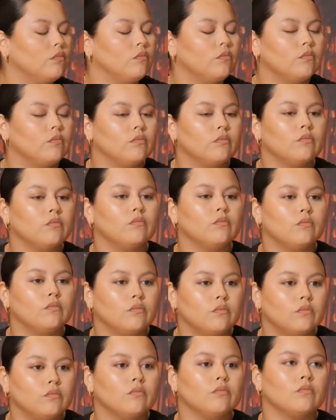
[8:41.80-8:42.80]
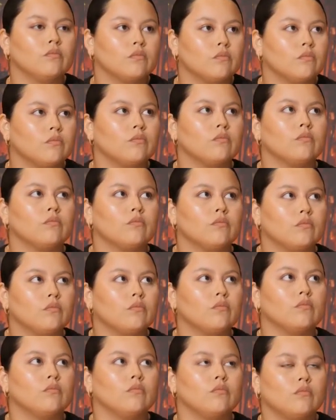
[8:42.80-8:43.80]

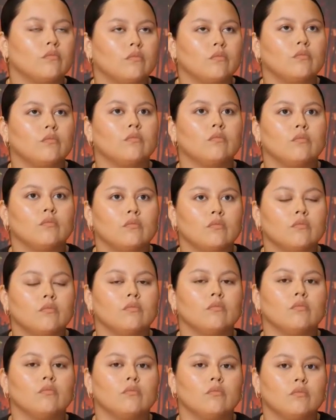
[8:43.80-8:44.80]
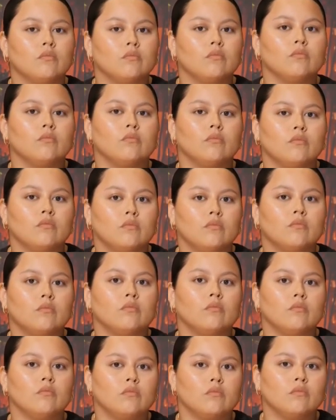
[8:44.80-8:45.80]

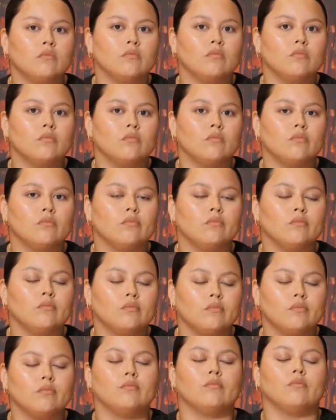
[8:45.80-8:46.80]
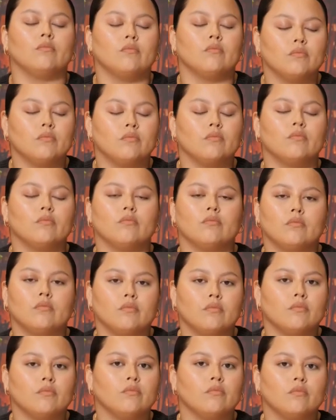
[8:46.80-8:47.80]

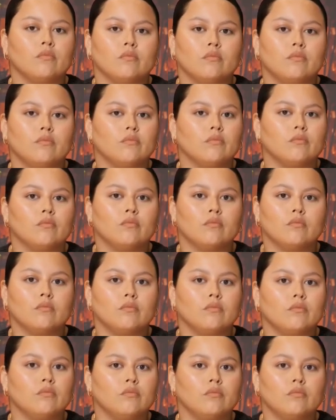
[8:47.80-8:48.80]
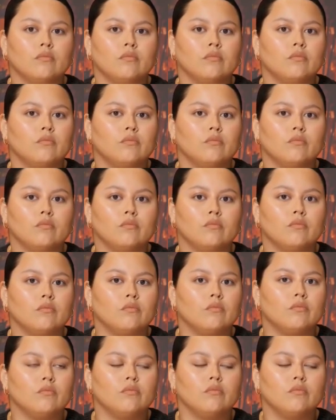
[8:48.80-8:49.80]
(not speaking)